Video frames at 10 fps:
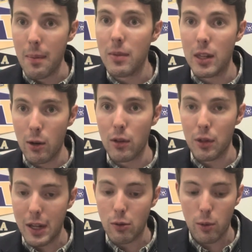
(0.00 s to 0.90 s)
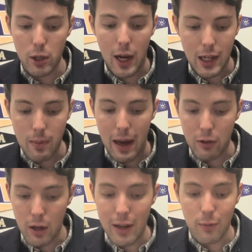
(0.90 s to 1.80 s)
Seriously, that's what we're talking about.
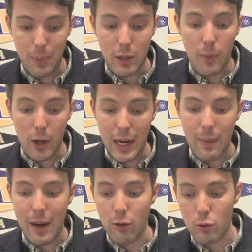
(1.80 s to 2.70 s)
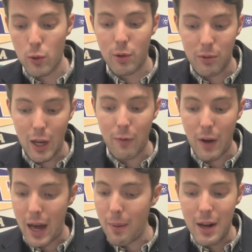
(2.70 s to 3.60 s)
So that Pittsburgh game kind of screwed some stuff
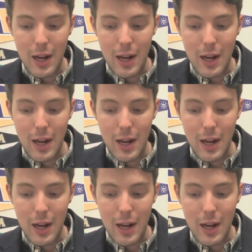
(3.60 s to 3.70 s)
up.